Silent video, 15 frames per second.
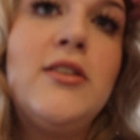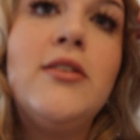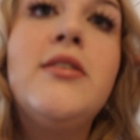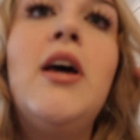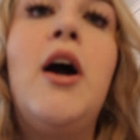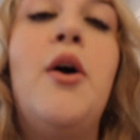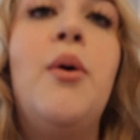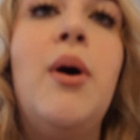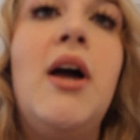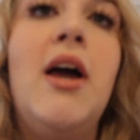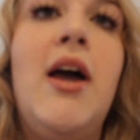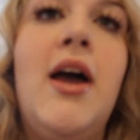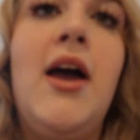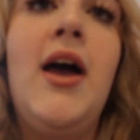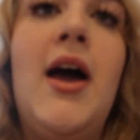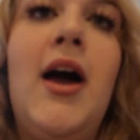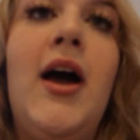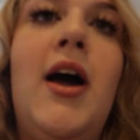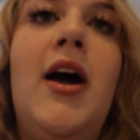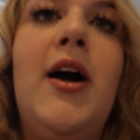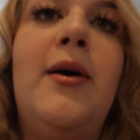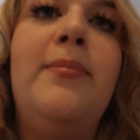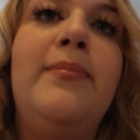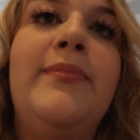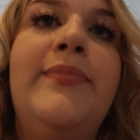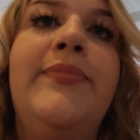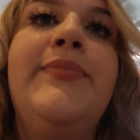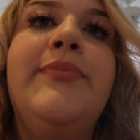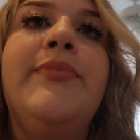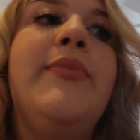so I'm
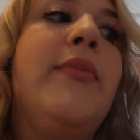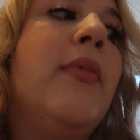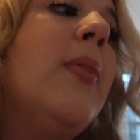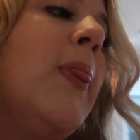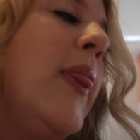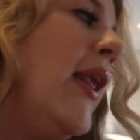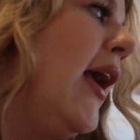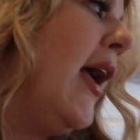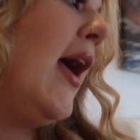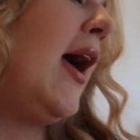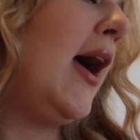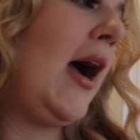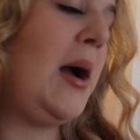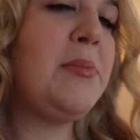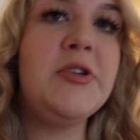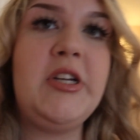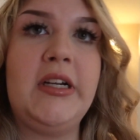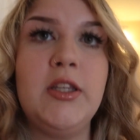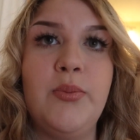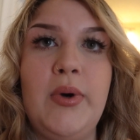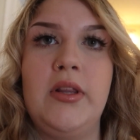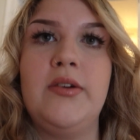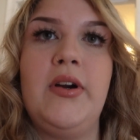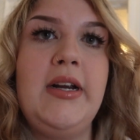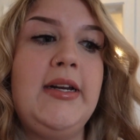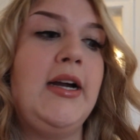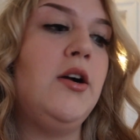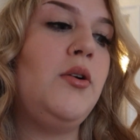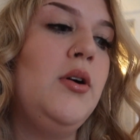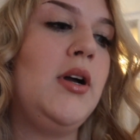gonna check the weather right
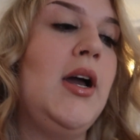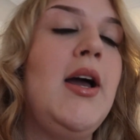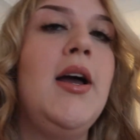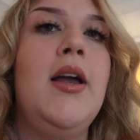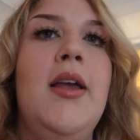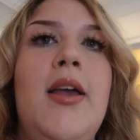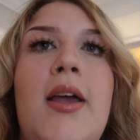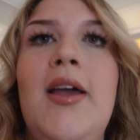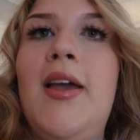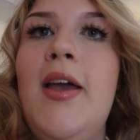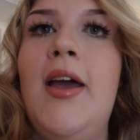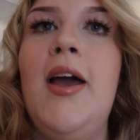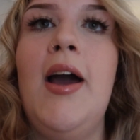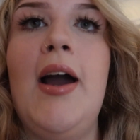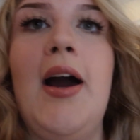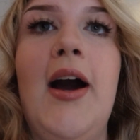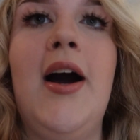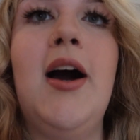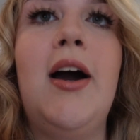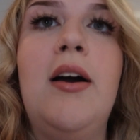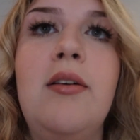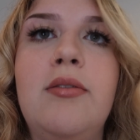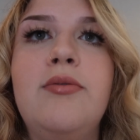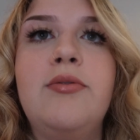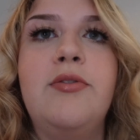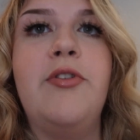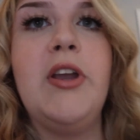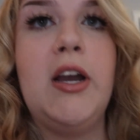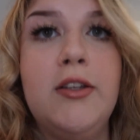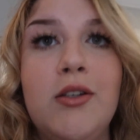now.
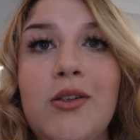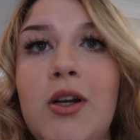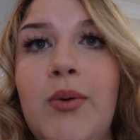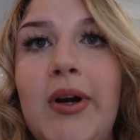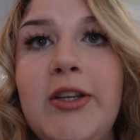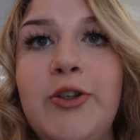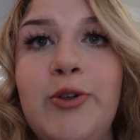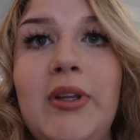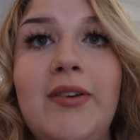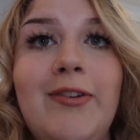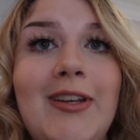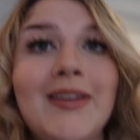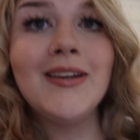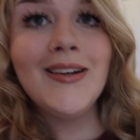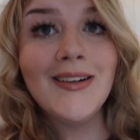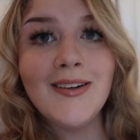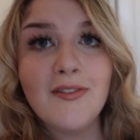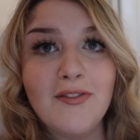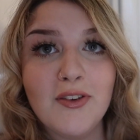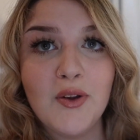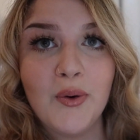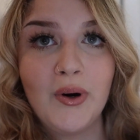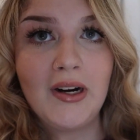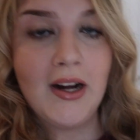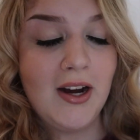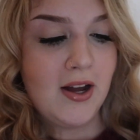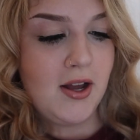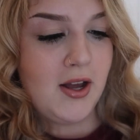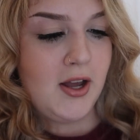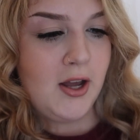If you guys don't know, I do live in
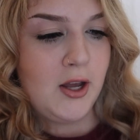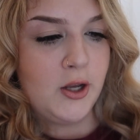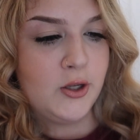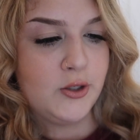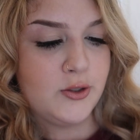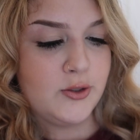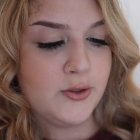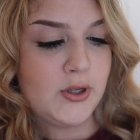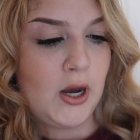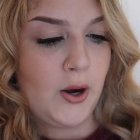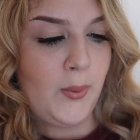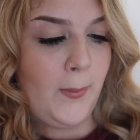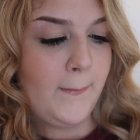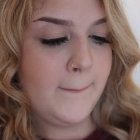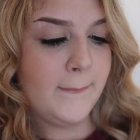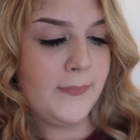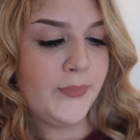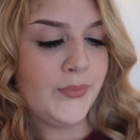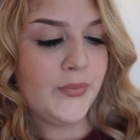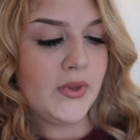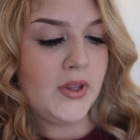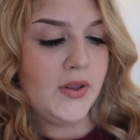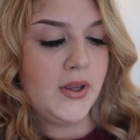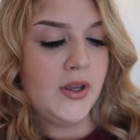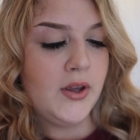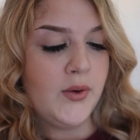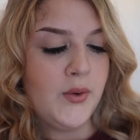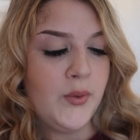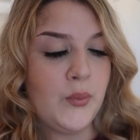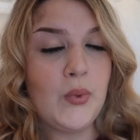Florida, so
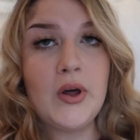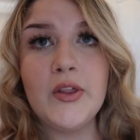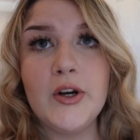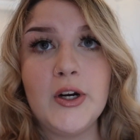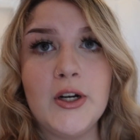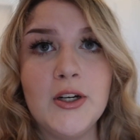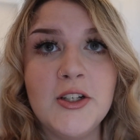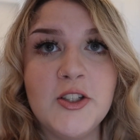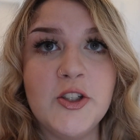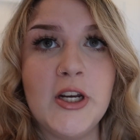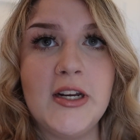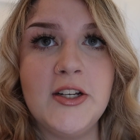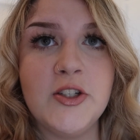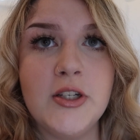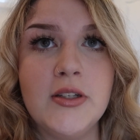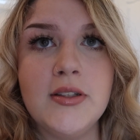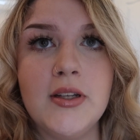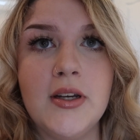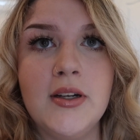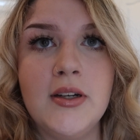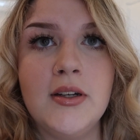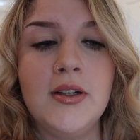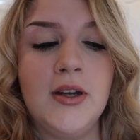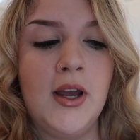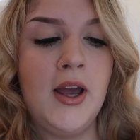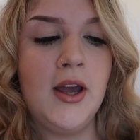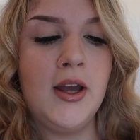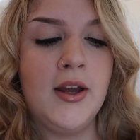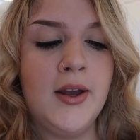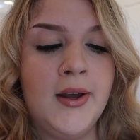weather changes
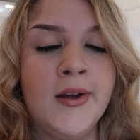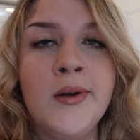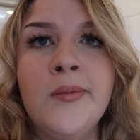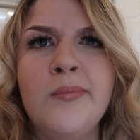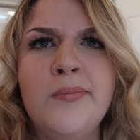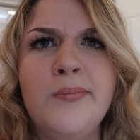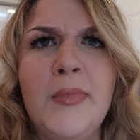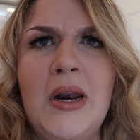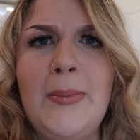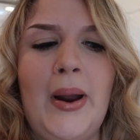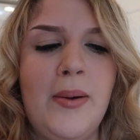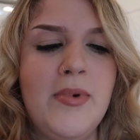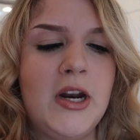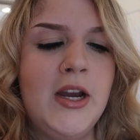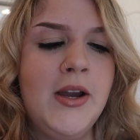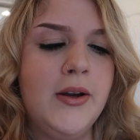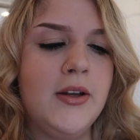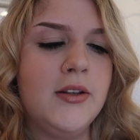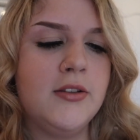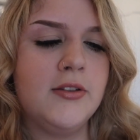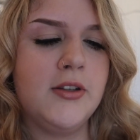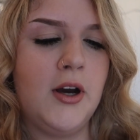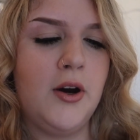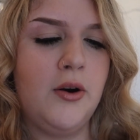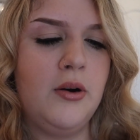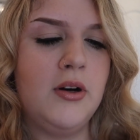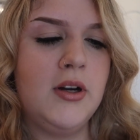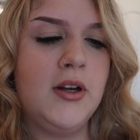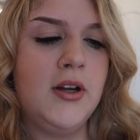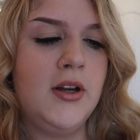minute by minute.
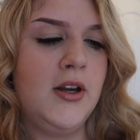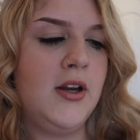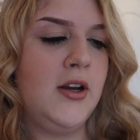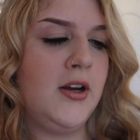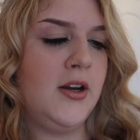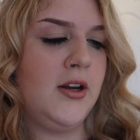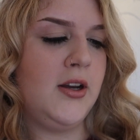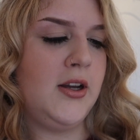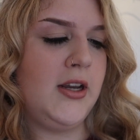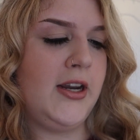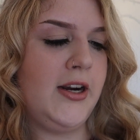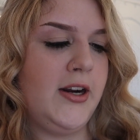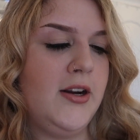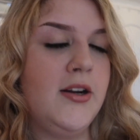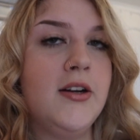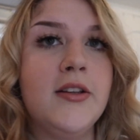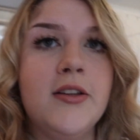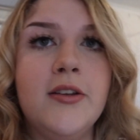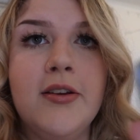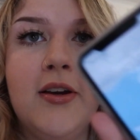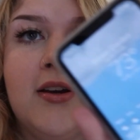So here it's